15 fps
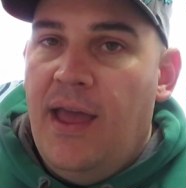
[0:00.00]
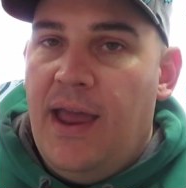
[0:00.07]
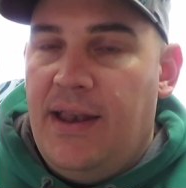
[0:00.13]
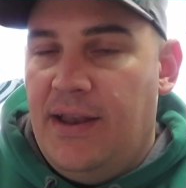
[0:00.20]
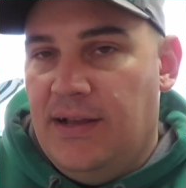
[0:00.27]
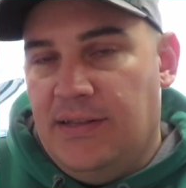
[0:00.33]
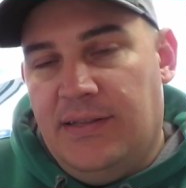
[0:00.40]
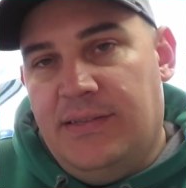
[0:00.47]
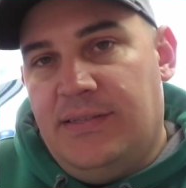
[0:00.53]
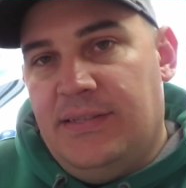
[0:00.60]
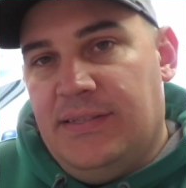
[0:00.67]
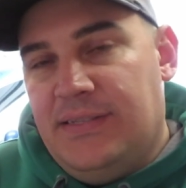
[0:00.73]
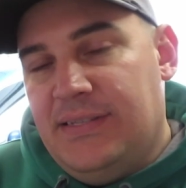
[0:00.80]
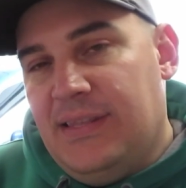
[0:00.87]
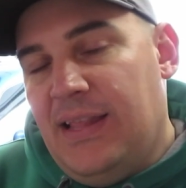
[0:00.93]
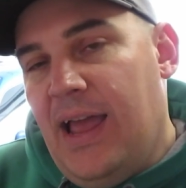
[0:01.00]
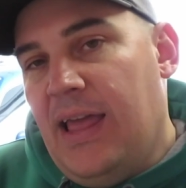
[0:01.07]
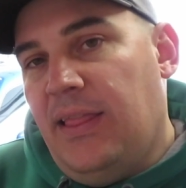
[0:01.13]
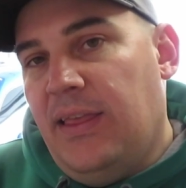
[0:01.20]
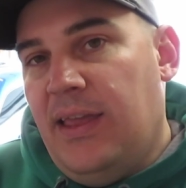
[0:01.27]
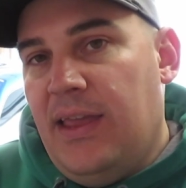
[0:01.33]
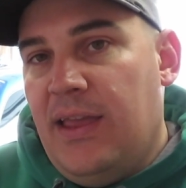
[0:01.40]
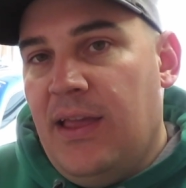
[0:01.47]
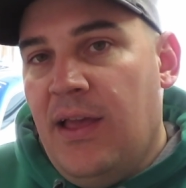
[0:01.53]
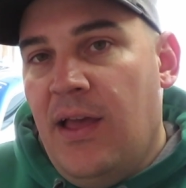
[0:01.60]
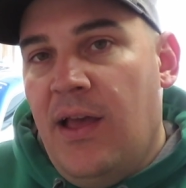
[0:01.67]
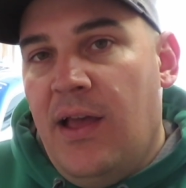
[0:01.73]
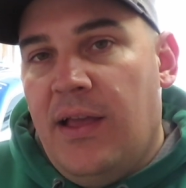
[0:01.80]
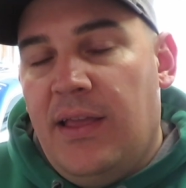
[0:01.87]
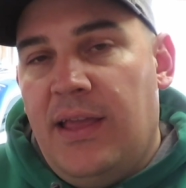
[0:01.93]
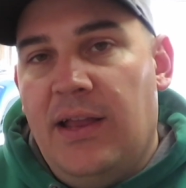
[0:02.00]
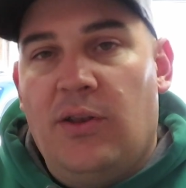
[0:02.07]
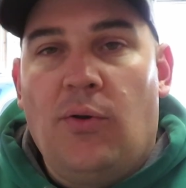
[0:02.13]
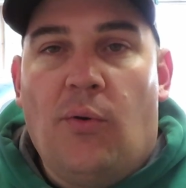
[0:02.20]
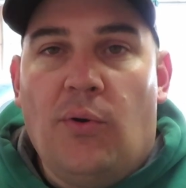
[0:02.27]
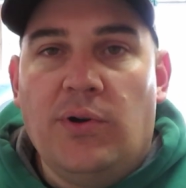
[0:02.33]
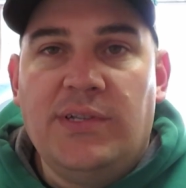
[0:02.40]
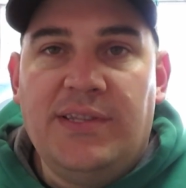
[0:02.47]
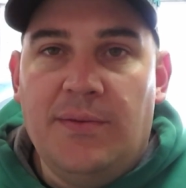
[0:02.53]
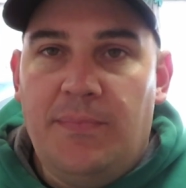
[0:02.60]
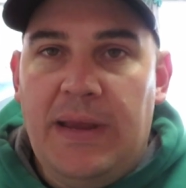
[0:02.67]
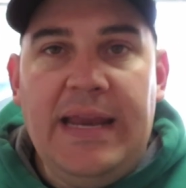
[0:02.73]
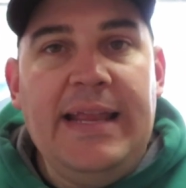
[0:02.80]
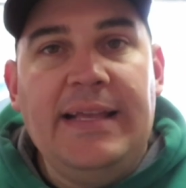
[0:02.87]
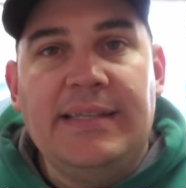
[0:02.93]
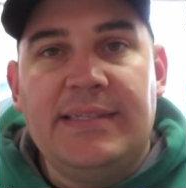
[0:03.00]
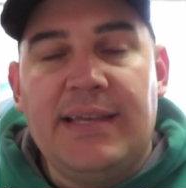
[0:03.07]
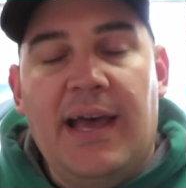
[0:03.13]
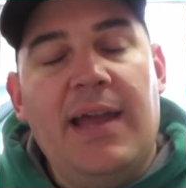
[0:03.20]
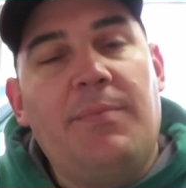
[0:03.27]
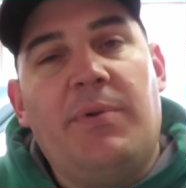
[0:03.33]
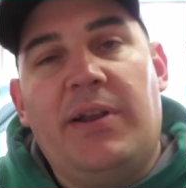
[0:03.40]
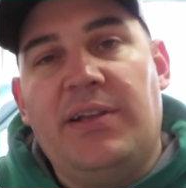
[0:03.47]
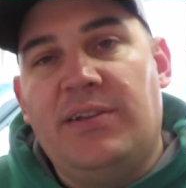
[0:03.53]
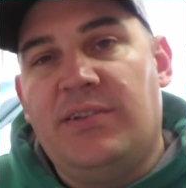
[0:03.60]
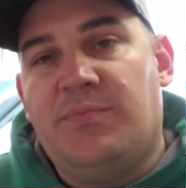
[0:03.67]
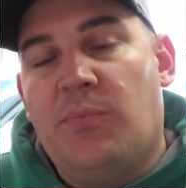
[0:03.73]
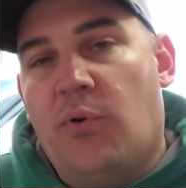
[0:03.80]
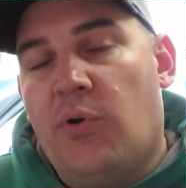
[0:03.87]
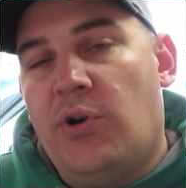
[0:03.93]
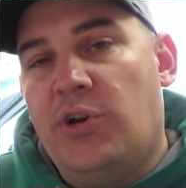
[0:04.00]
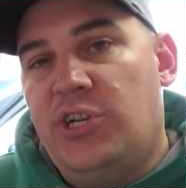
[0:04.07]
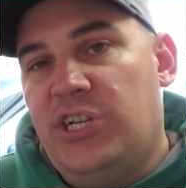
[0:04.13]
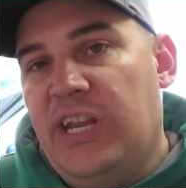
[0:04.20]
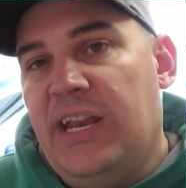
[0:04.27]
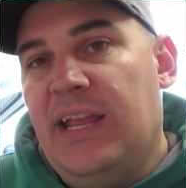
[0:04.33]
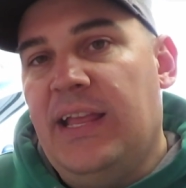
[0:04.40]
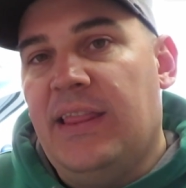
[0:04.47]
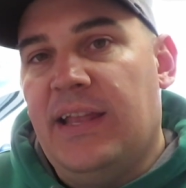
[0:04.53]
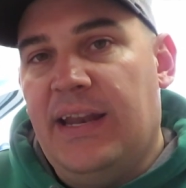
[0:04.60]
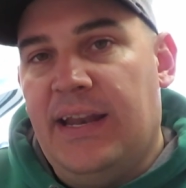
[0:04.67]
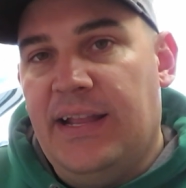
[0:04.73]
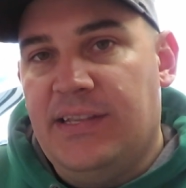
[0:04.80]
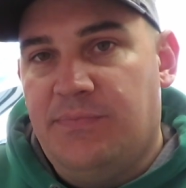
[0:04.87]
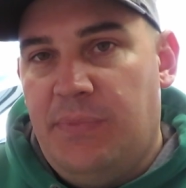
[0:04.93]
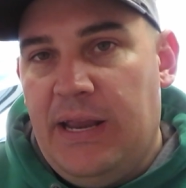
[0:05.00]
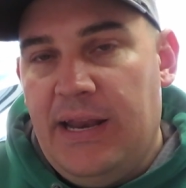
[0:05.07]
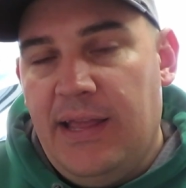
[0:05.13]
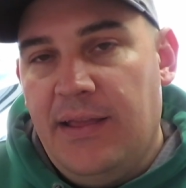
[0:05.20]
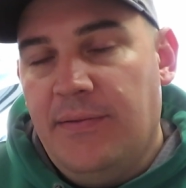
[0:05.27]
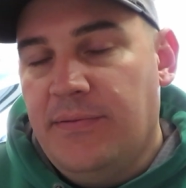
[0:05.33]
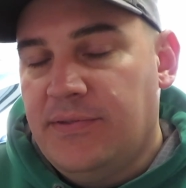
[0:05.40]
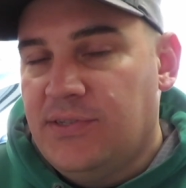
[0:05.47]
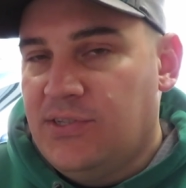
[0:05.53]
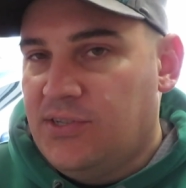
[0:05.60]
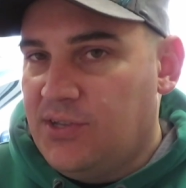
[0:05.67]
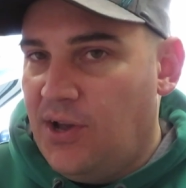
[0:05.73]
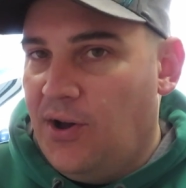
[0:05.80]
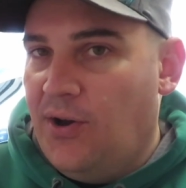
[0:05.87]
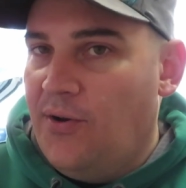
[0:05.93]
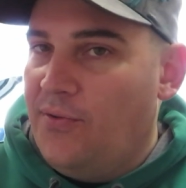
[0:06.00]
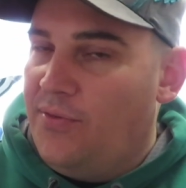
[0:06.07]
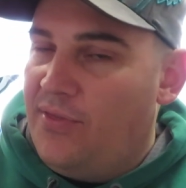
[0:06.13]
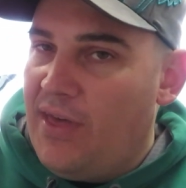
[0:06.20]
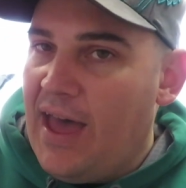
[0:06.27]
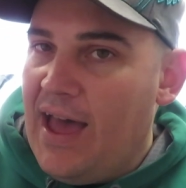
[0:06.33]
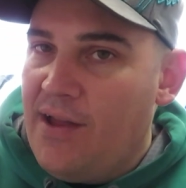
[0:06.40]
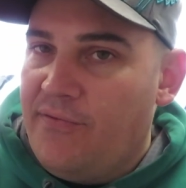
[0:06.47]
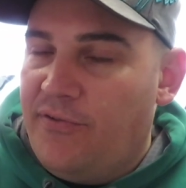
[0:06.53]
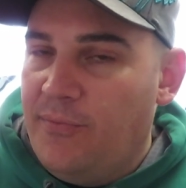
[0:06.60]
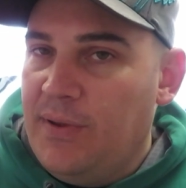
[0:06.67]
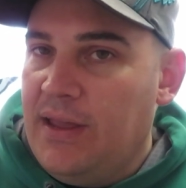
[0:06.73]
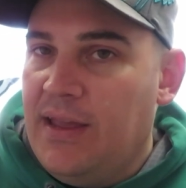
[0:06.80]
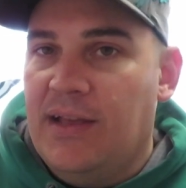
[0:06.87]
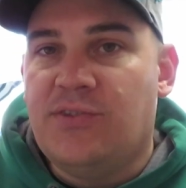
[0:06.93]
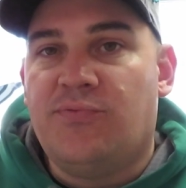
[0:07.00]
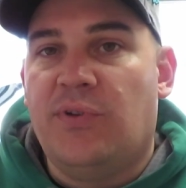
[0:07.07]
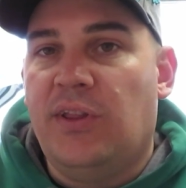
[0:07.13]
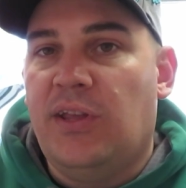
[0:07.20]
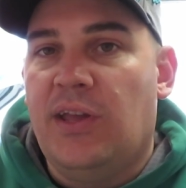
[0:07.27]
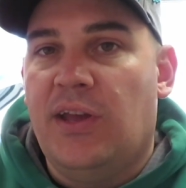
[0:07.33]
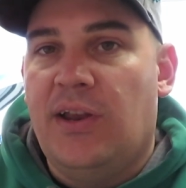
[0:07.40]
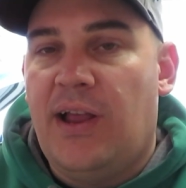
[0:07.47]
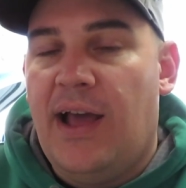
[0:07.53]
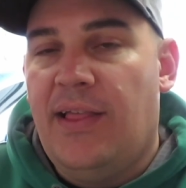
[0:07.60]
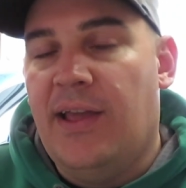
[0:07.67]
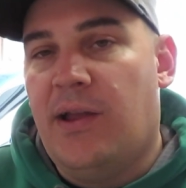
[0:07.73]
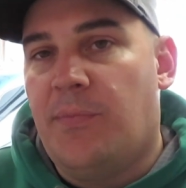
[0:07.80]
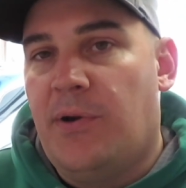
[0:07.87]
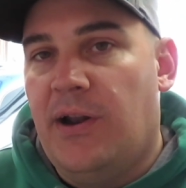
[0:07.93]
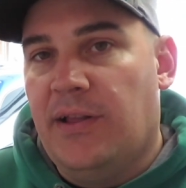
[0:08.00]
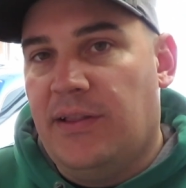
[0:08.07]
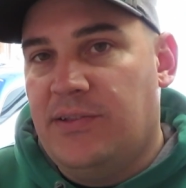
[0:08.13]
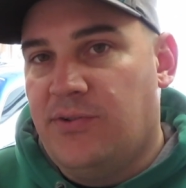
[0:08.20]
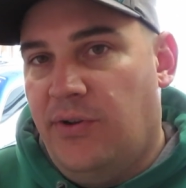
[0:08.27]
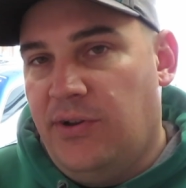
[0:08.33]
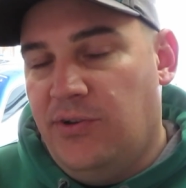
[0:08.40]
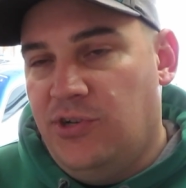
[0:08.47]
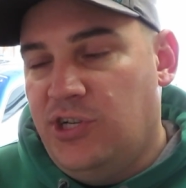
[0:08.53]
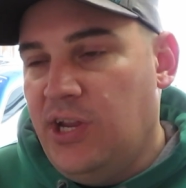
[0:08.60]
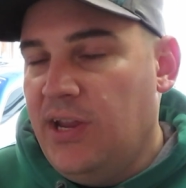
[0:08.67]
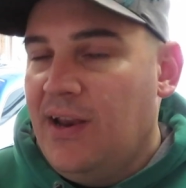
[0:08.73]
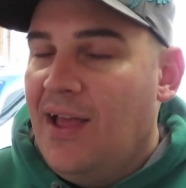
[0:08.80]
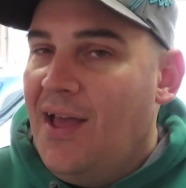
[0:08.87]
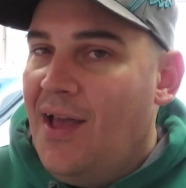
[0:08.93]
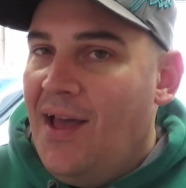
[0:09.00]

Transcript: It does slightly get towards the beading side, but it is more sheeting than it is beading, so that for me is really good. I like a product that's going to sheet.